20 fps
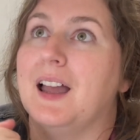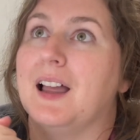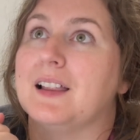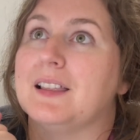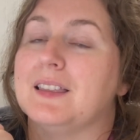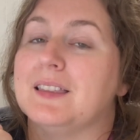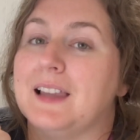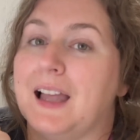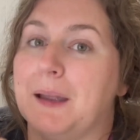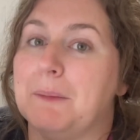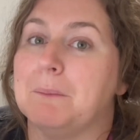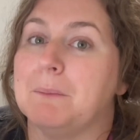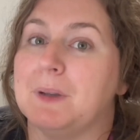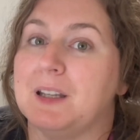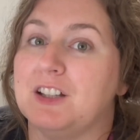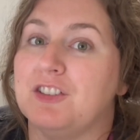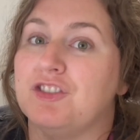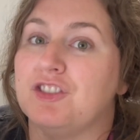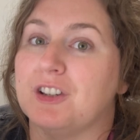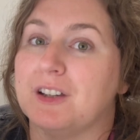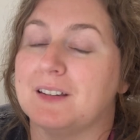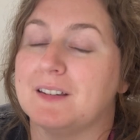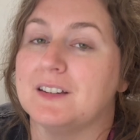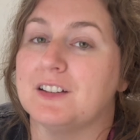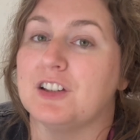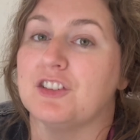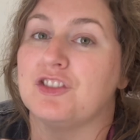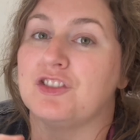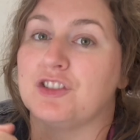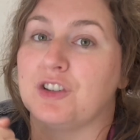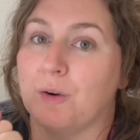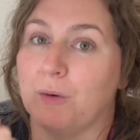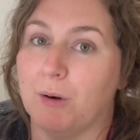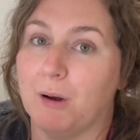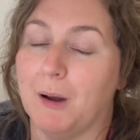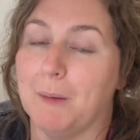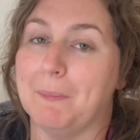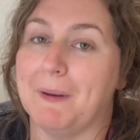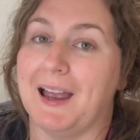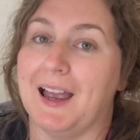let me just show
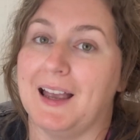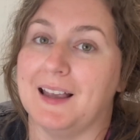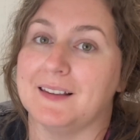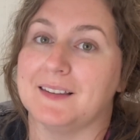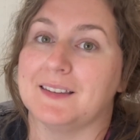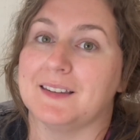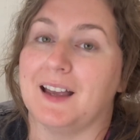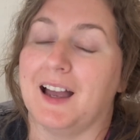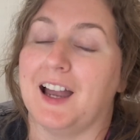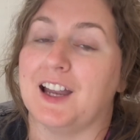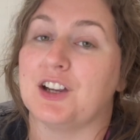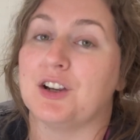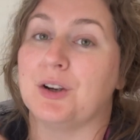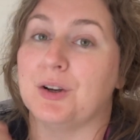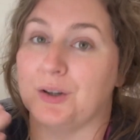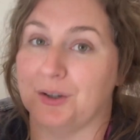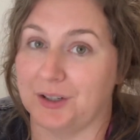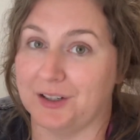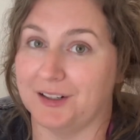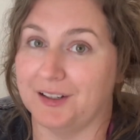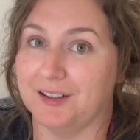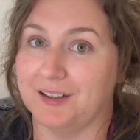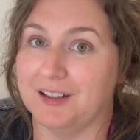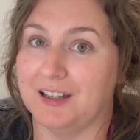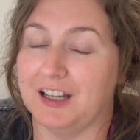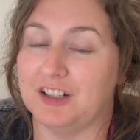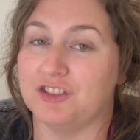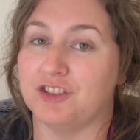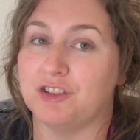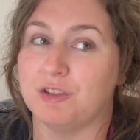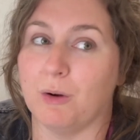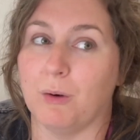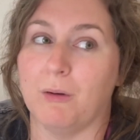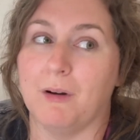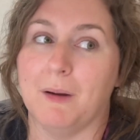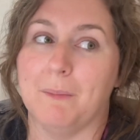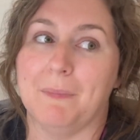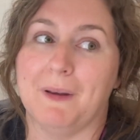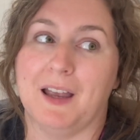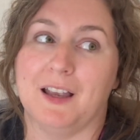up as I could and show
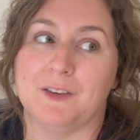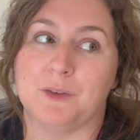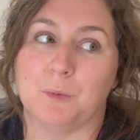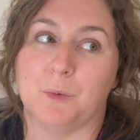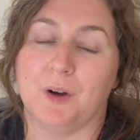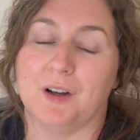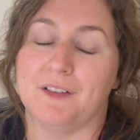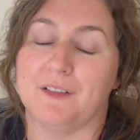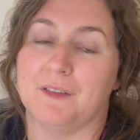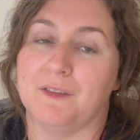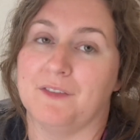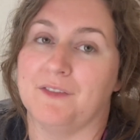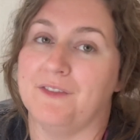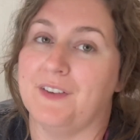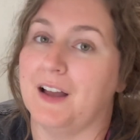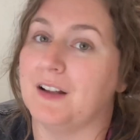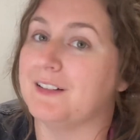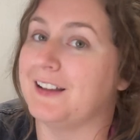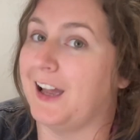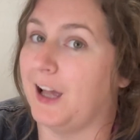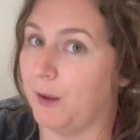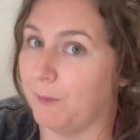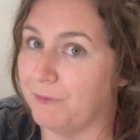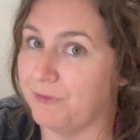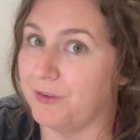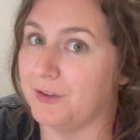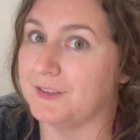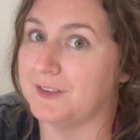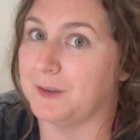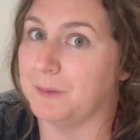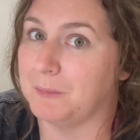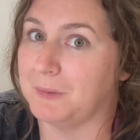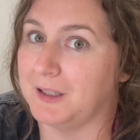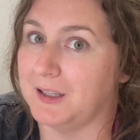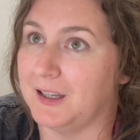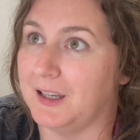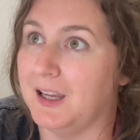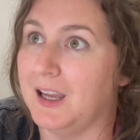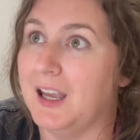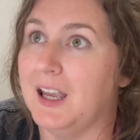up as what felt helpful to
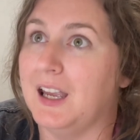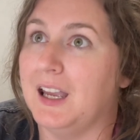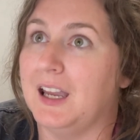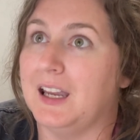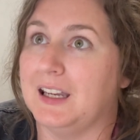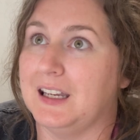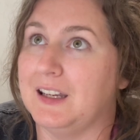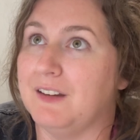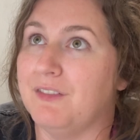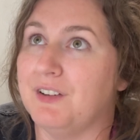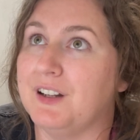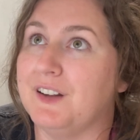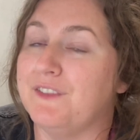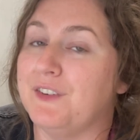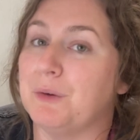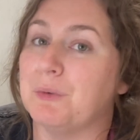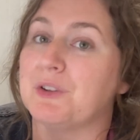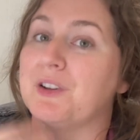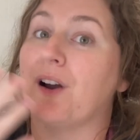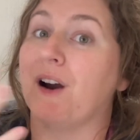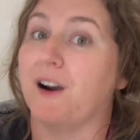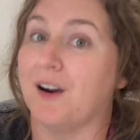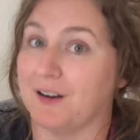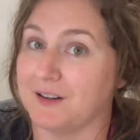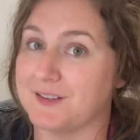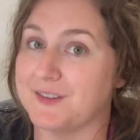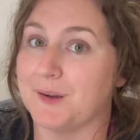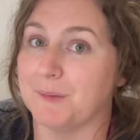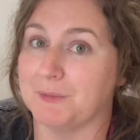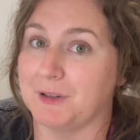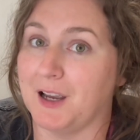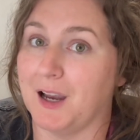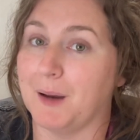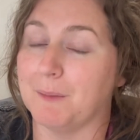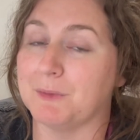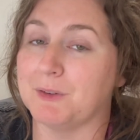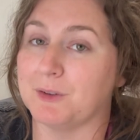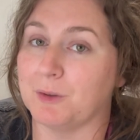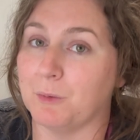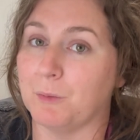me, even if it was hard
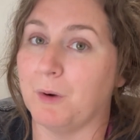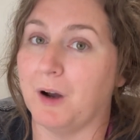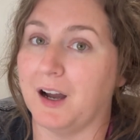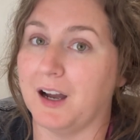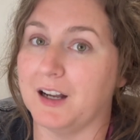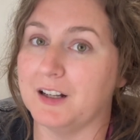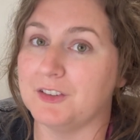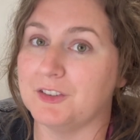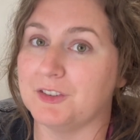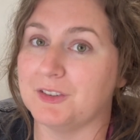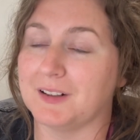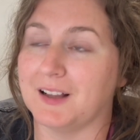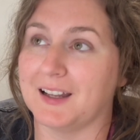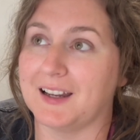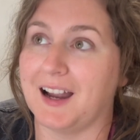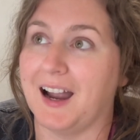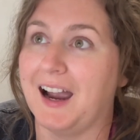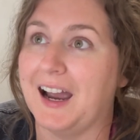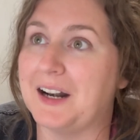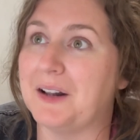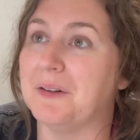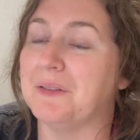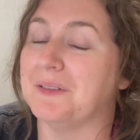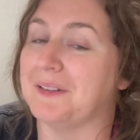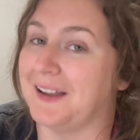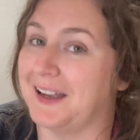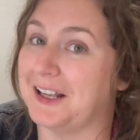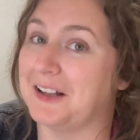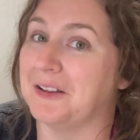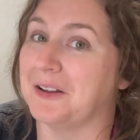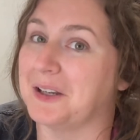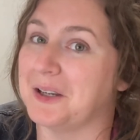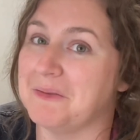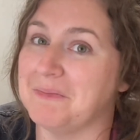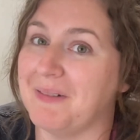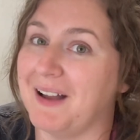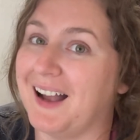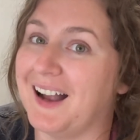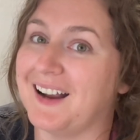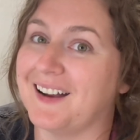sometimes to watch. Like, I don't like looking
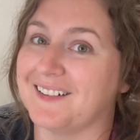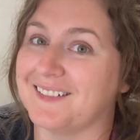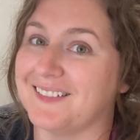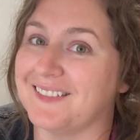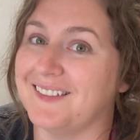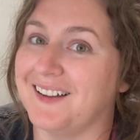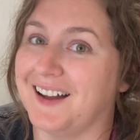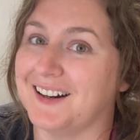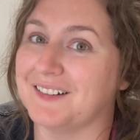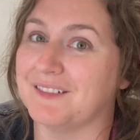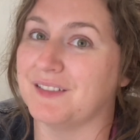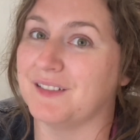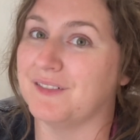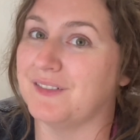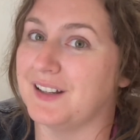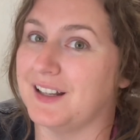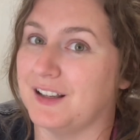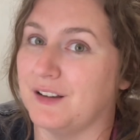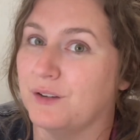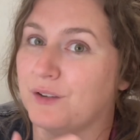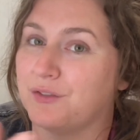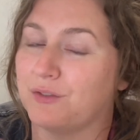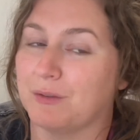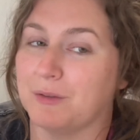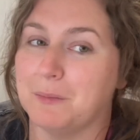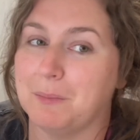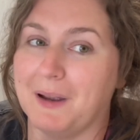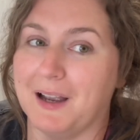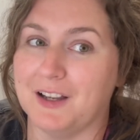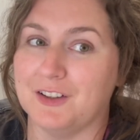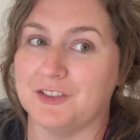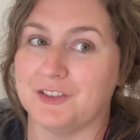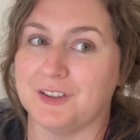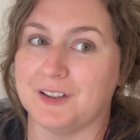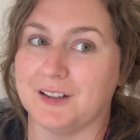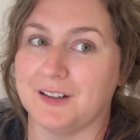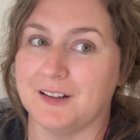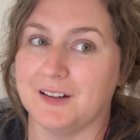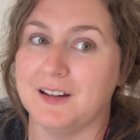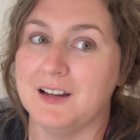back on a lot of the videos from the past
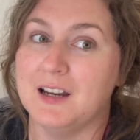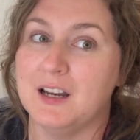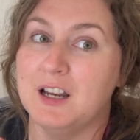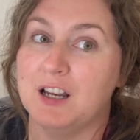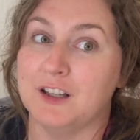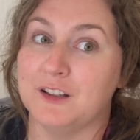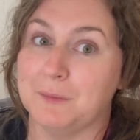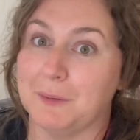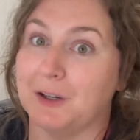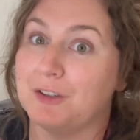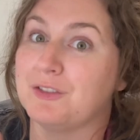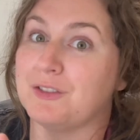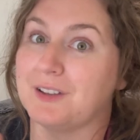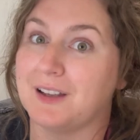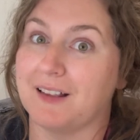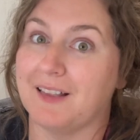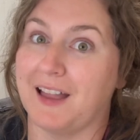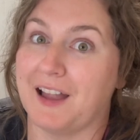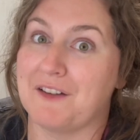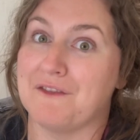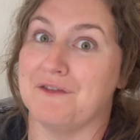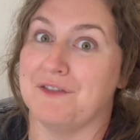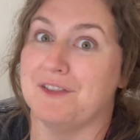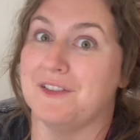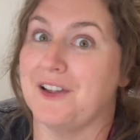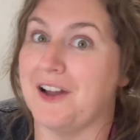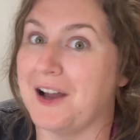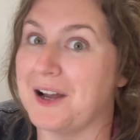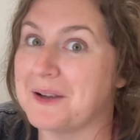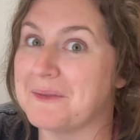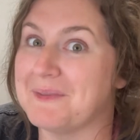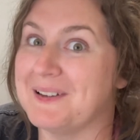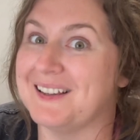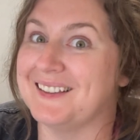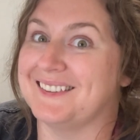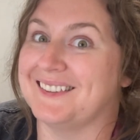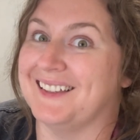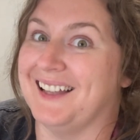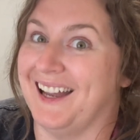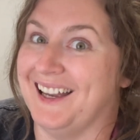year, especially like
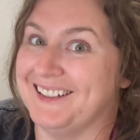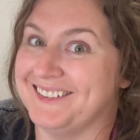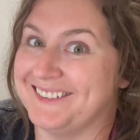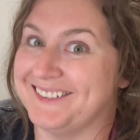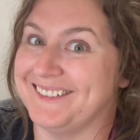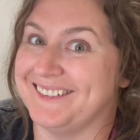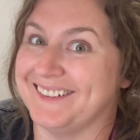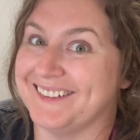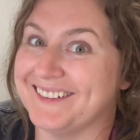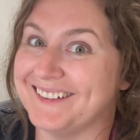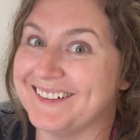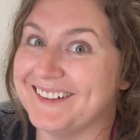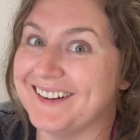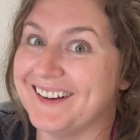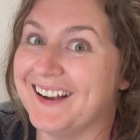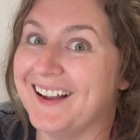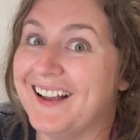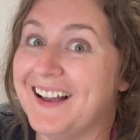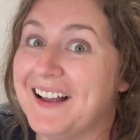Vlogmas last year.